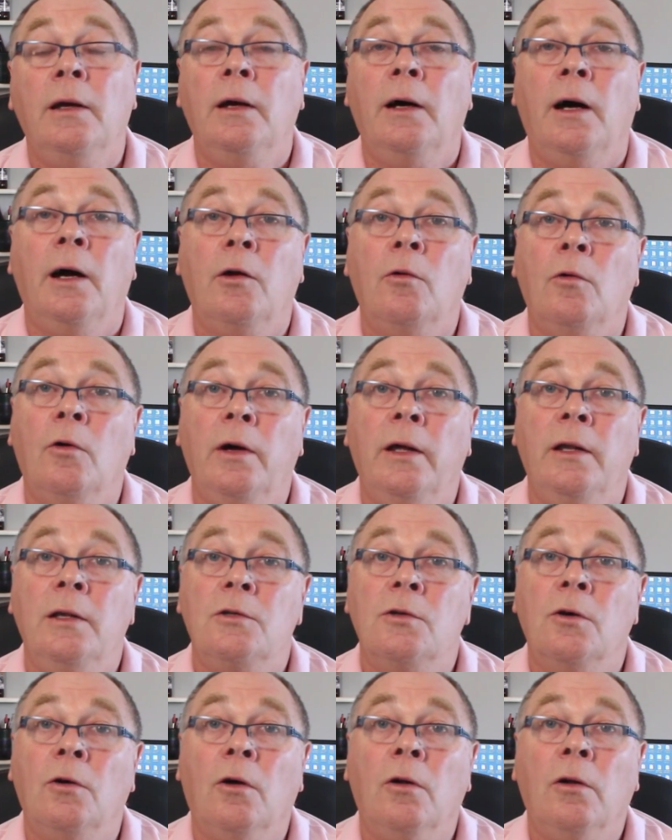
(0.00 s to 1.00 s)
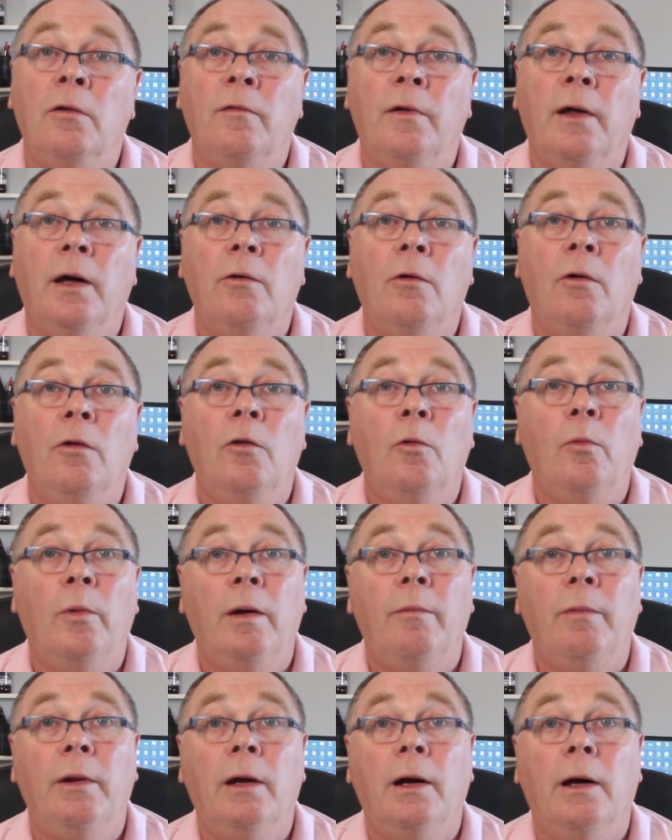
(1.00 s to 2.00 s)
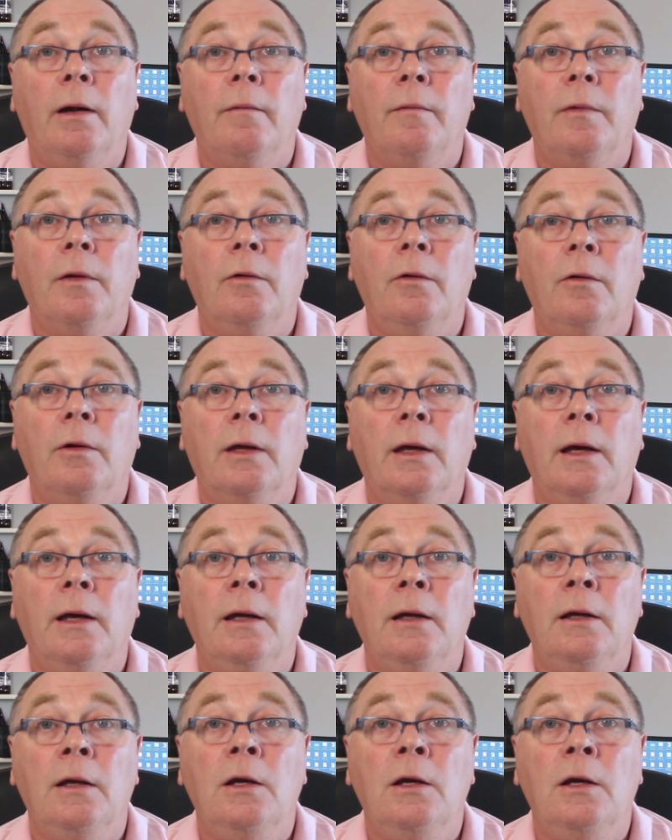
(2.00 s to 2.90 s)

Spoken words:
I go into all of that on the webinar, okay?